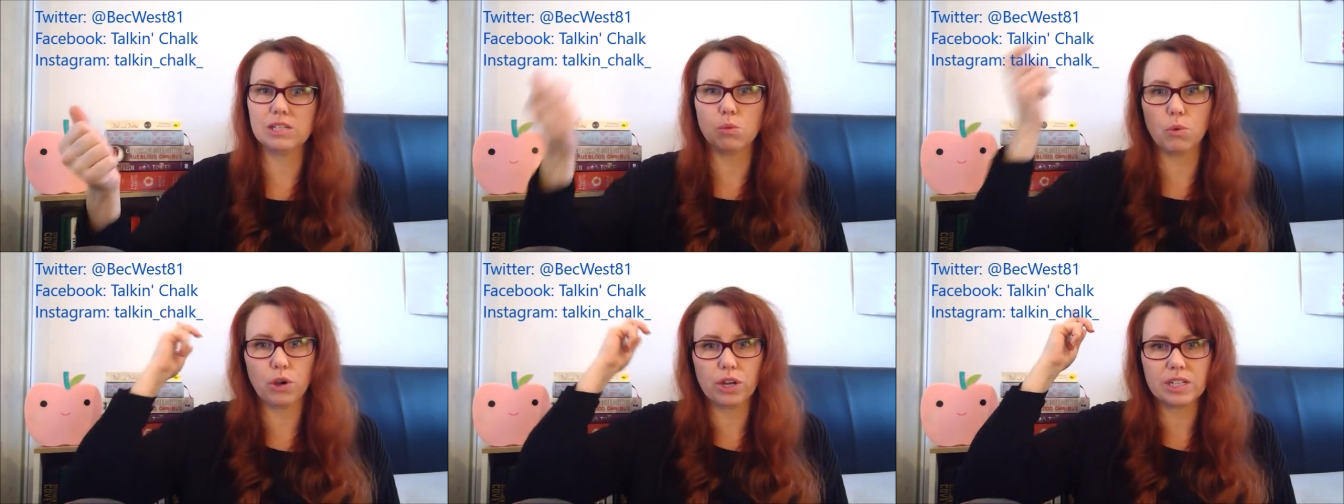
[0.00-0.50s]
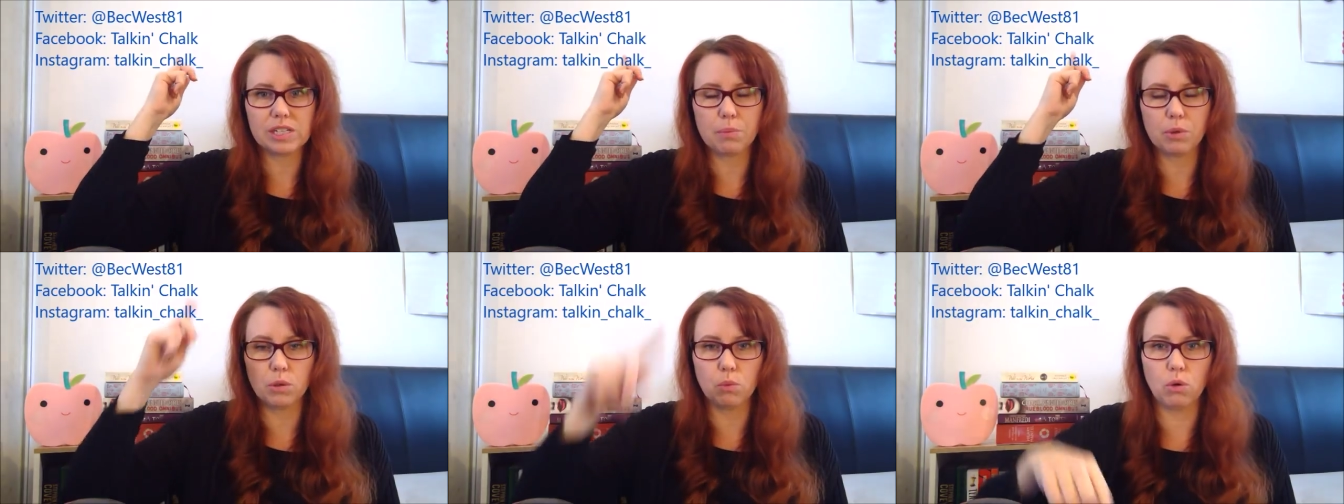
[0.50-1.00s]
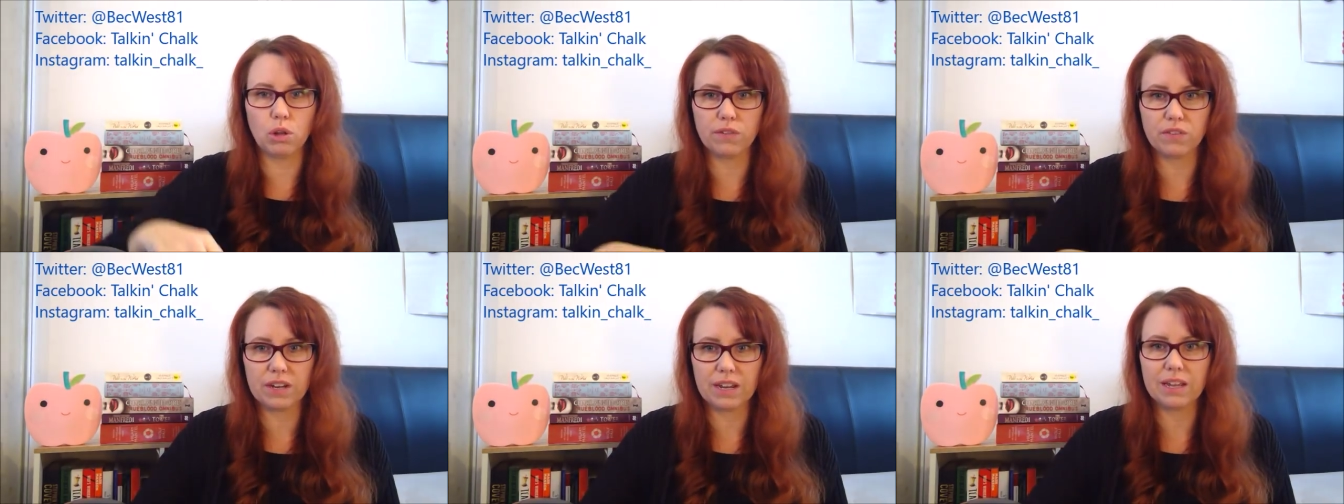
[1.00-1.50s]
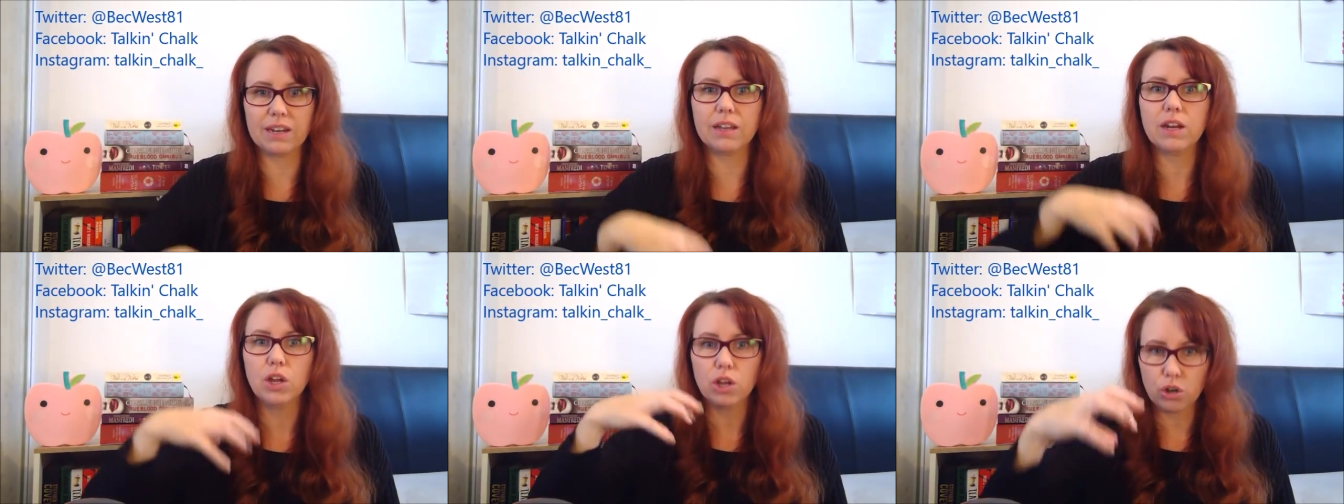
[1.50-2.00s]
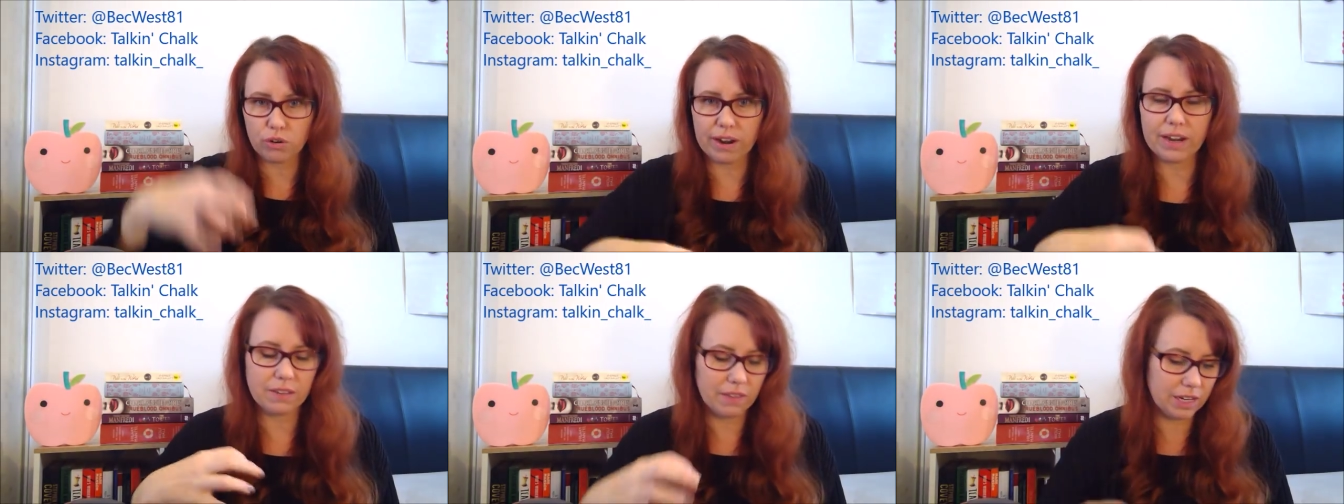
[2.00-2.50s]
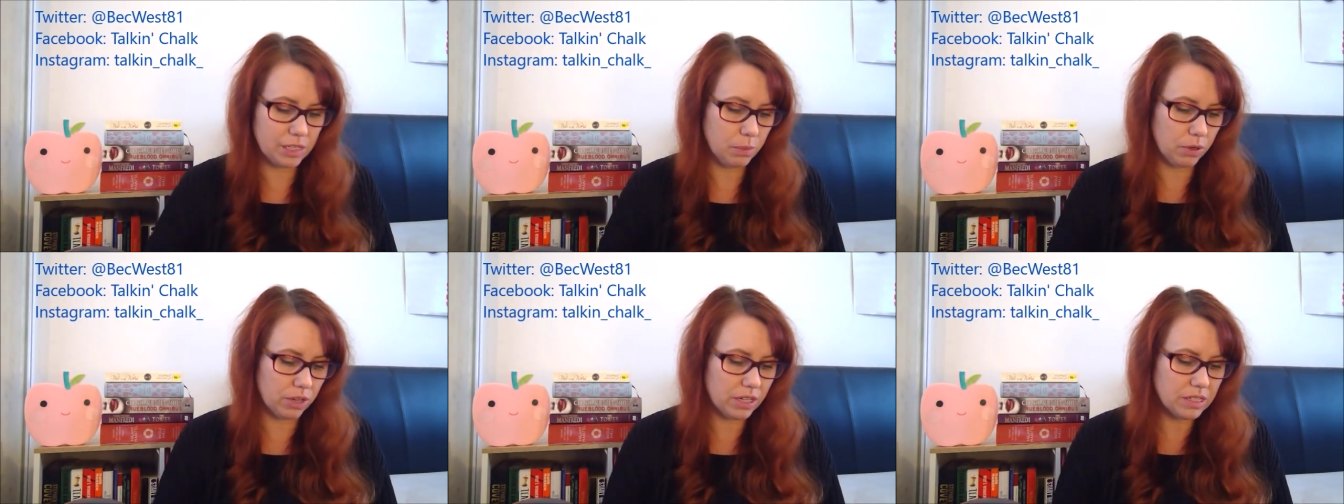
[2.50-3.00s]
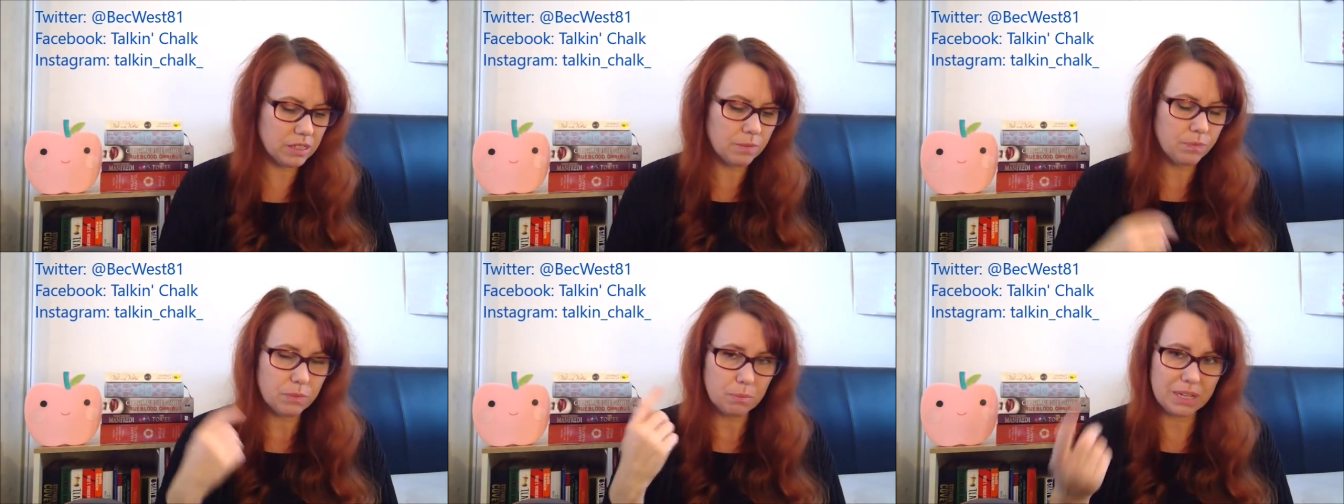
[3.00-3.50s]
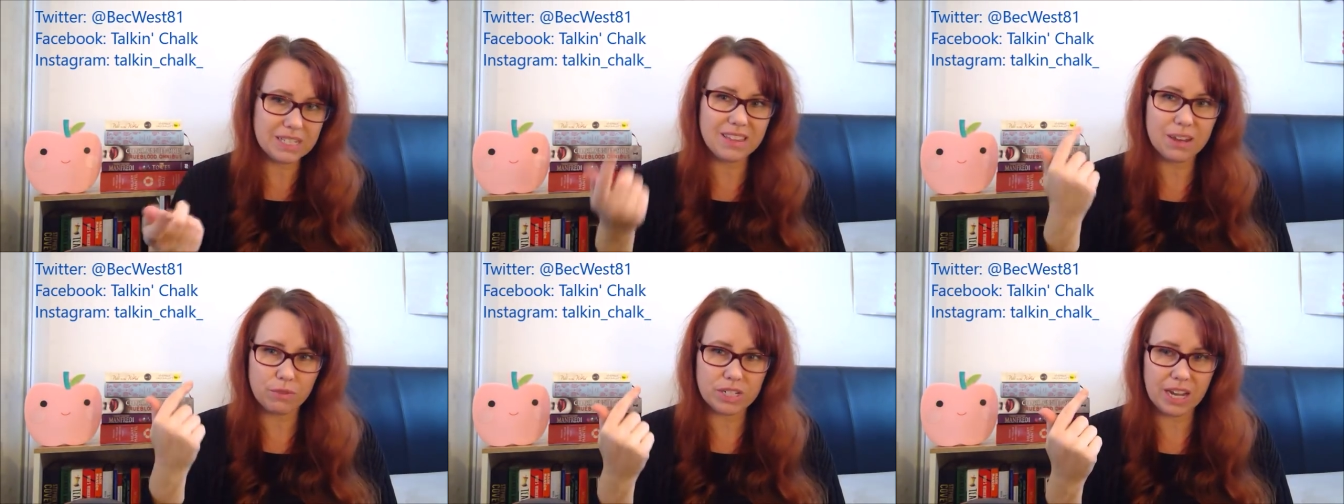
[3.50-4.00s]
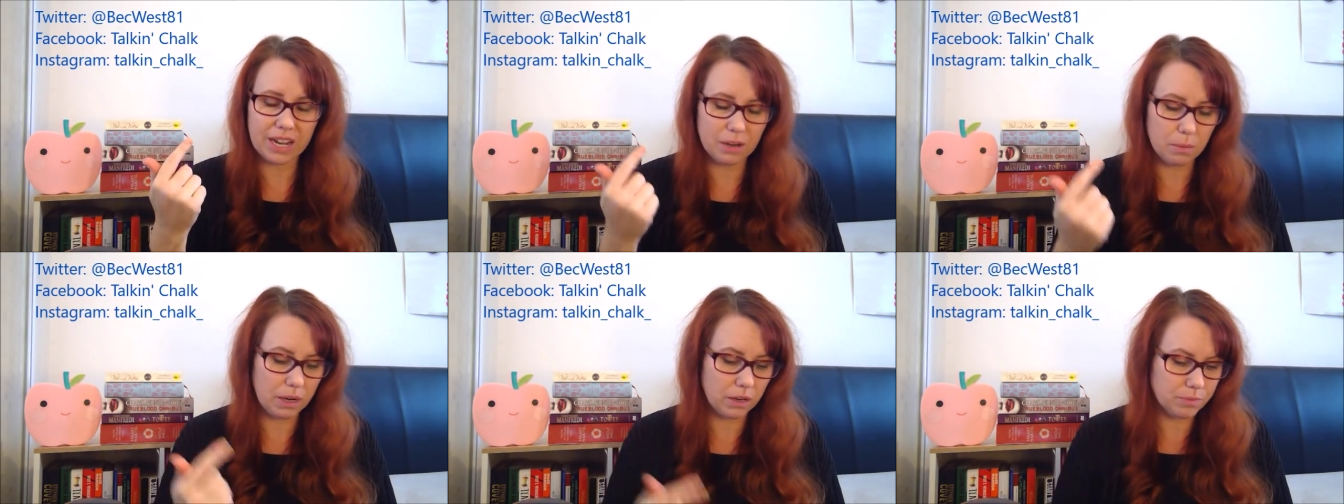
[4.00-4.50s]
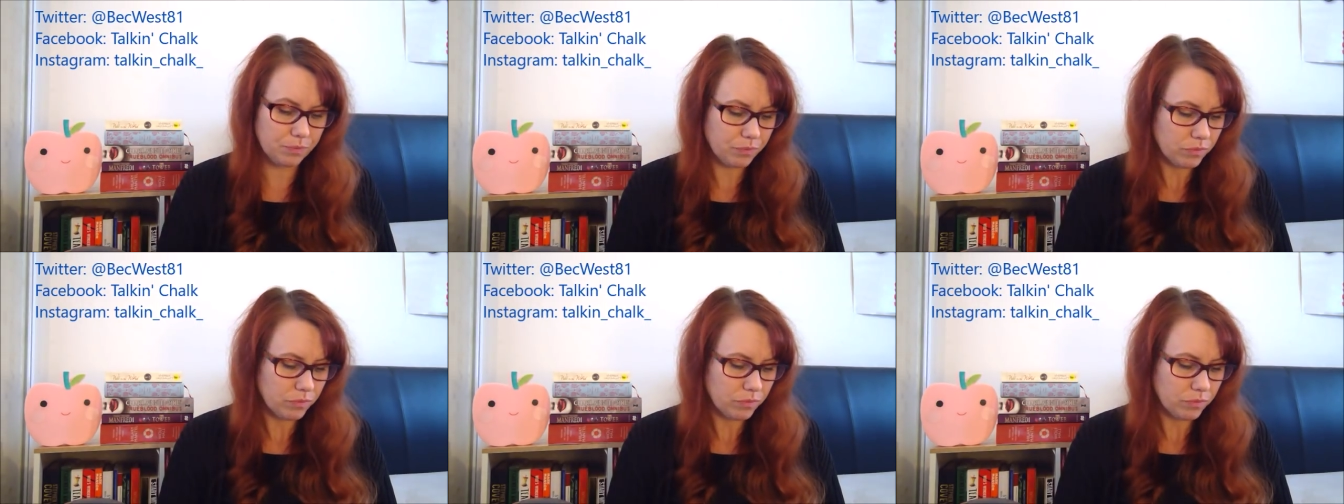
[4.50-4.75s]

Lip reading: is the word, it's up on the wall if you need it. Creating that experience means that they retain it better.